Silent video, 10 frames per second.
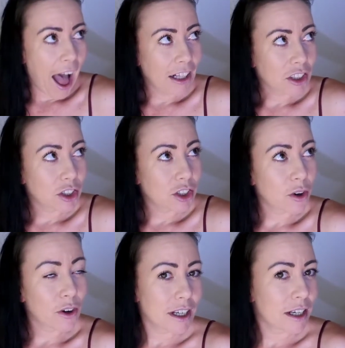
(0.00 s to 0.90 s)
I'll
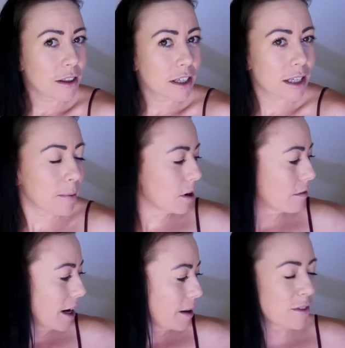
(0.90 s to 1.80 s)
show you the smaller
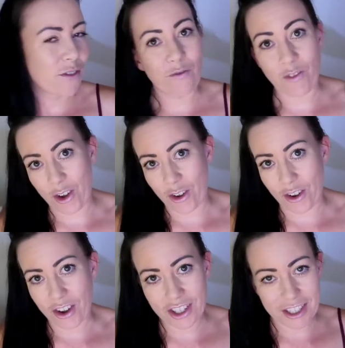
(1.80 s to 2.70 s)
items
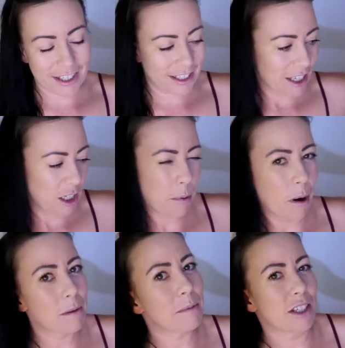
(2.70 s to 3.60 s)
first. You
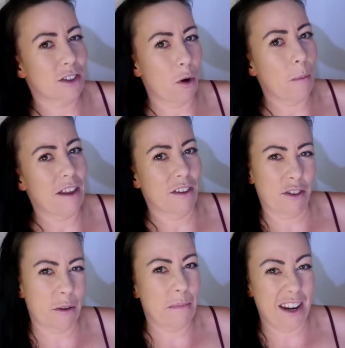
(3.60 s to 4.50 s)
probably saw by the
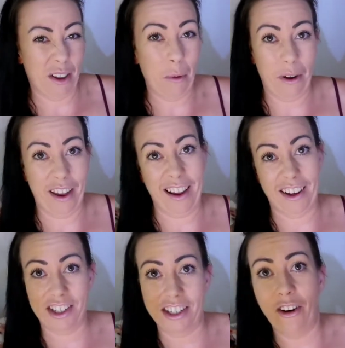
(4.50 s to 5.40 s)
thumbnail what I
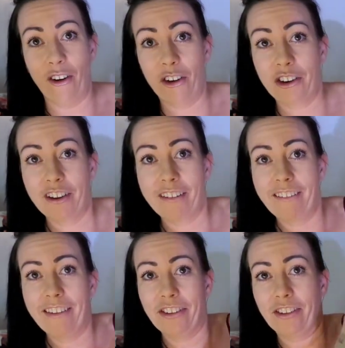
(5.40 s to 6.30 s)
actually
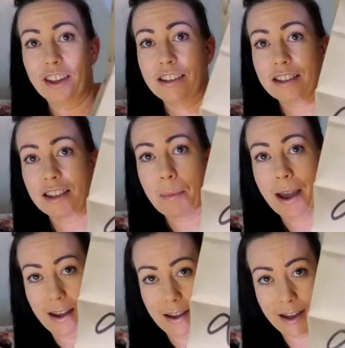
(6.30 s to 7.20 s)
got. So this is the
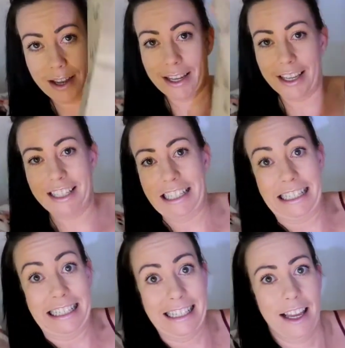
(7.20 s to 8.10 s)
bag.
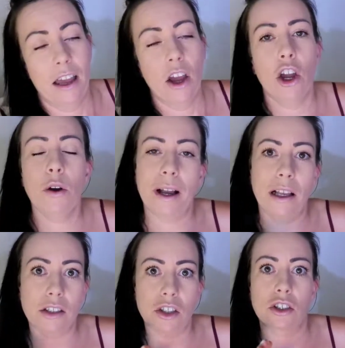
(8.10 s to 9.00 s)
Who
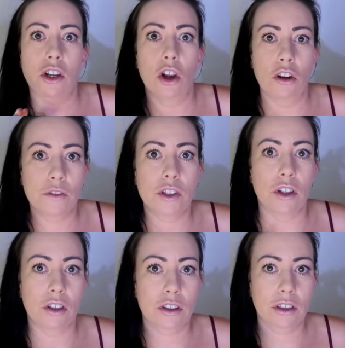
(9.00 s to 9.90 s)
else just loves
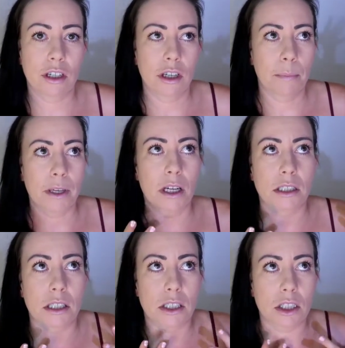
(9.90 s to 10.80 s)
Dusk?
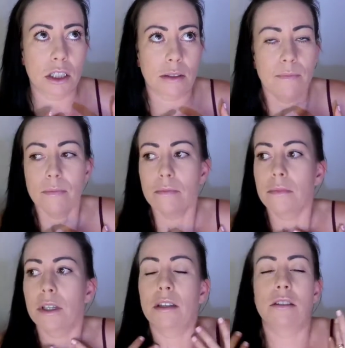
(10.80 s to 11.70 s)
Because it's just,
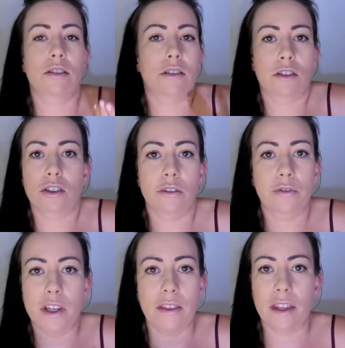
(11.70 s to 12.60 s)
the
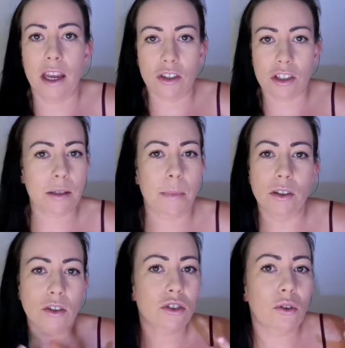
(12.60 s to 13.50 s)
stuff in there just
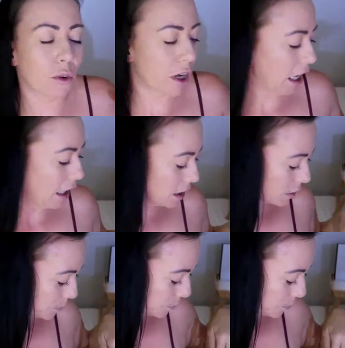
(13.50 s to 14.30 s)
smells so nice.